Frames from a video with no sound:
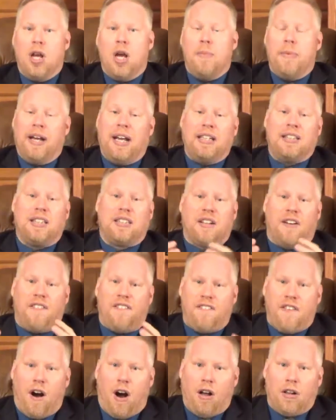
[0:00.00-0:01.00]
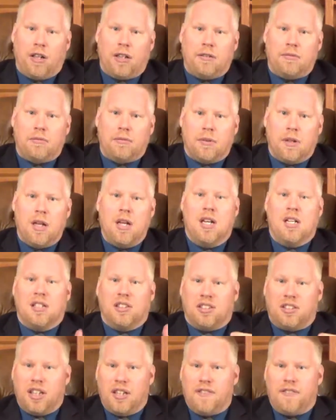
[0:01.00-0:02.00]
because it's a fallen,
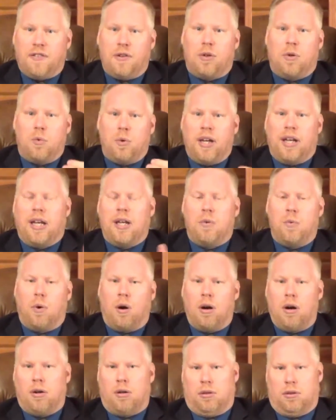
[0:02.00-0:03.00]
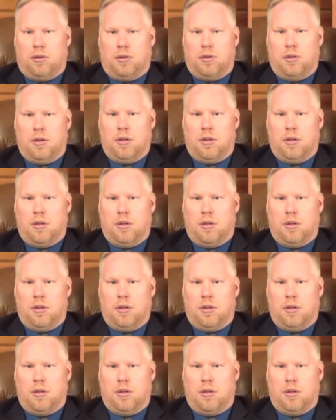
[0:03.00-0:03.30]
sinful, wicked world.